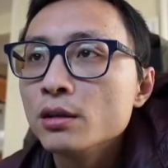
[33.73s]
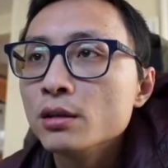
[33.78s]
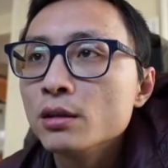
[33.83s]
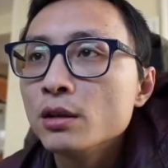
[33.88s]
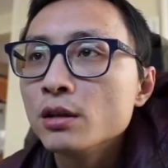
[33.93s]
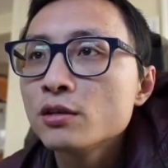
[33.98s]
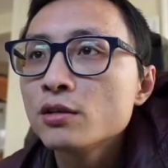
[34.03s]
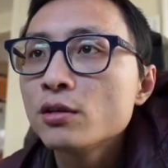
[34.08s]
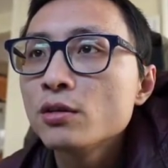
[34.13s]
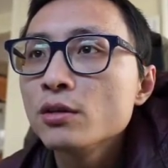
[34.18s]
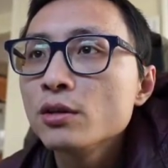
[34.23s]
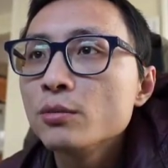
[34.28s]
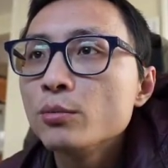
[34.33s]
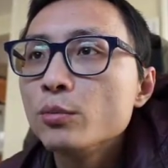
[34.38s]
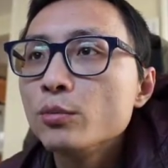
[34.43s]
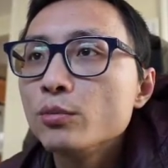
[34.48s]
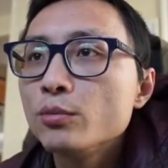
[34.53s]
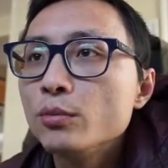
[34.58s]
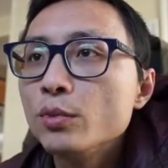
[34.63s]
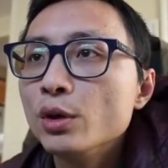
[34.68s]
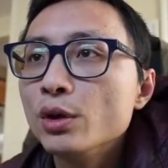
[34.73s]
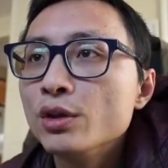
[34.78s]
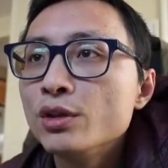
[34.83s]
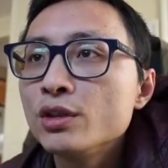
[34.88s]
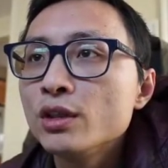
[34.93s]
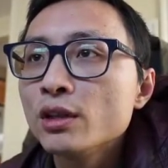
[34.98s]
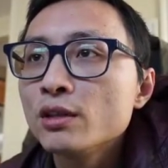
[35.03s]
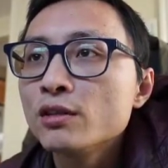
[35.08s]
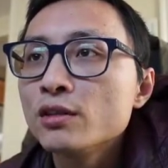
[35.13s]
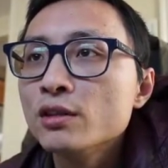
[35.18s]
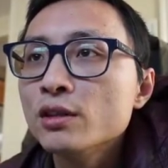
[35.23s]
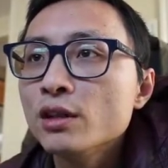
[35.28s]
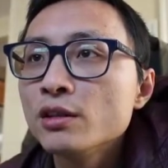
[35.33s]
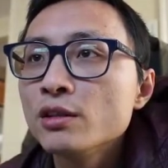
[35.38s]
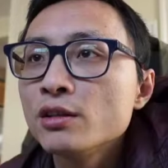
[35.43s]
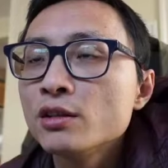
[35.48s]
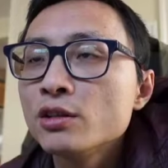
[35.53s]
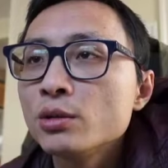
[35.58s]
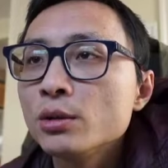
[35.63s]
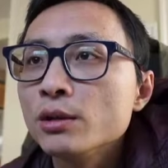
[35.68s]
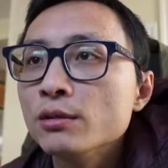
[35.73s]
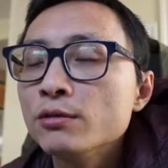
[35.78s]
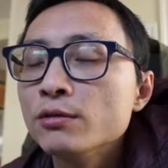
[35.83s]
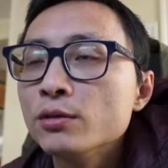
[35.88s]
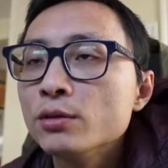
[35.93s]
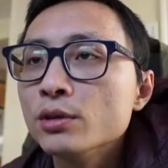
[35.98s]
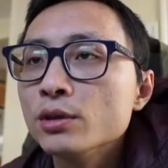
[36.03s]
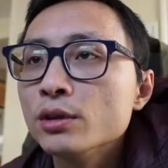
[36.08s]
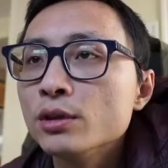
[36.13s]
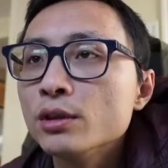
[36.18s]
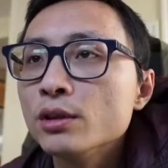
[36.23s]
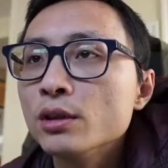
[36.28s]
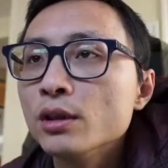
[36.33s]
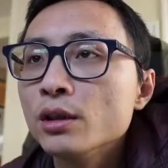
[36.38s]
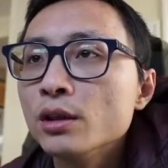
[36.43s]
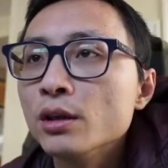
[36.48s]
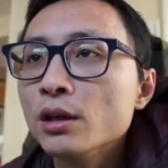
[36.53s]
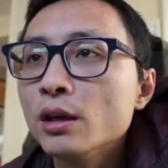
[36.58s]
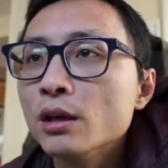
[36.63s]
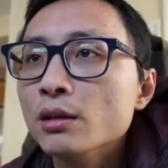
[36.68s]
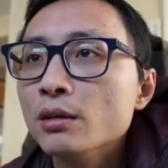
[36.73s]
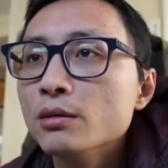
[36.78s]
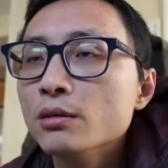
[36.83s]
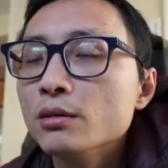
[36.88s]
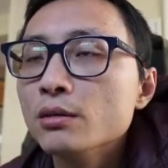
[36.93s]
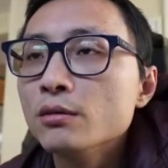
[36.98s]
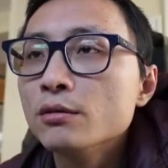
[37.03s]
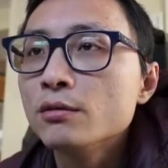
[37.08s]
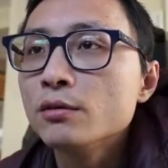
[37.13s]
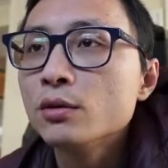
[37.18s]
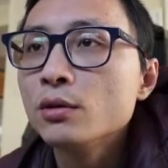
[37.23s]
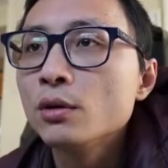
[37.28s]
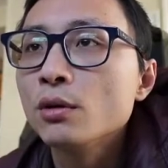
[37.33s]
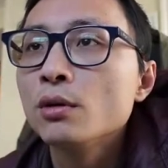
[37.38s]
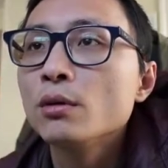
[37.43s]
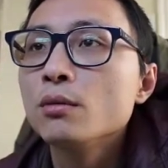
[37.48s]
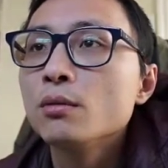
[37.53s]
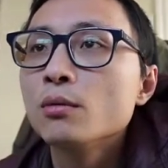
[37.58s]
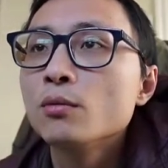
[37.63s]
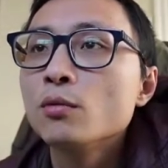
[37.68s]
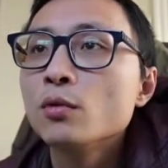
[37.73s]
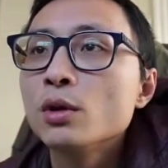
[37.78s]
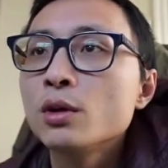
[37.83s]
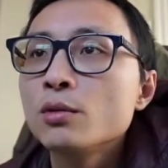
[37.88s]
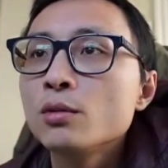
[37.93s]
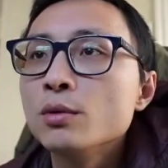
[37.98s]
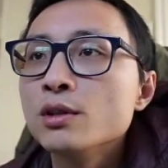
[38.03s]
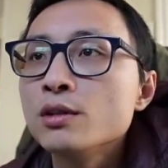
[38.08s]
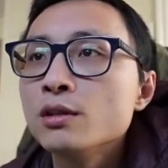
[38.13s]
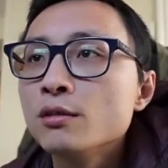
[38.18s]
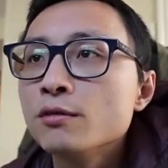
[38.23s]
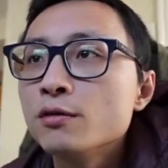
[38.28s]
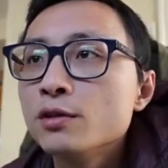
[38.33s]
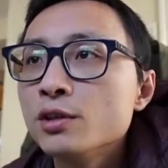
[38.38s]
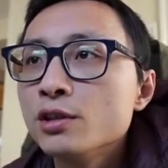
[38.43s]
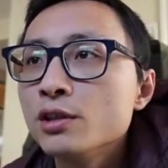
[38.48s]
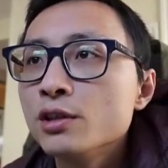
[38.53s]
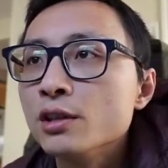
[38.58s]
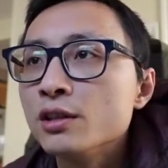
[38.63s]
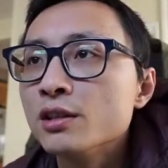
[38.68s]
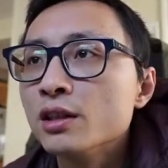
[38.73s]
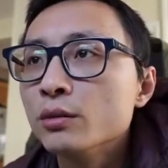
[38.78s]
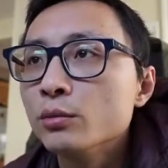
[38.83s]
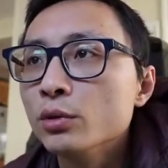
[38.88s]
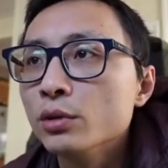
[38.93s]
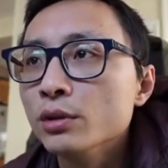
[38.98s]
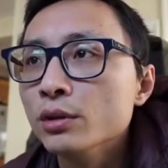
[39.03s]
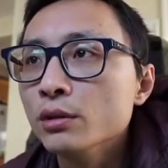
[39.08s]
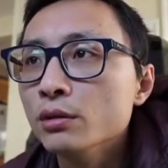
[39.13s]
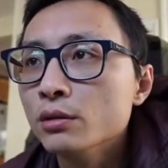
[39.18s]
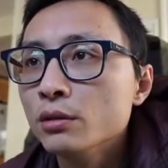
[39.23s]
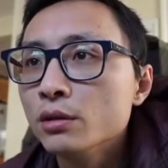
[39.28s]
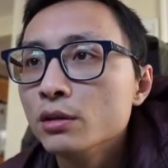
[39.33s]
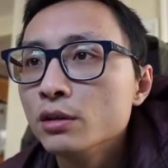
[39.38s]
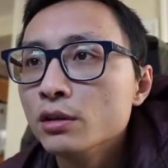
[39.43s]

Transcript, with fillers: that's all the merge that's necessary for to work with the first example here.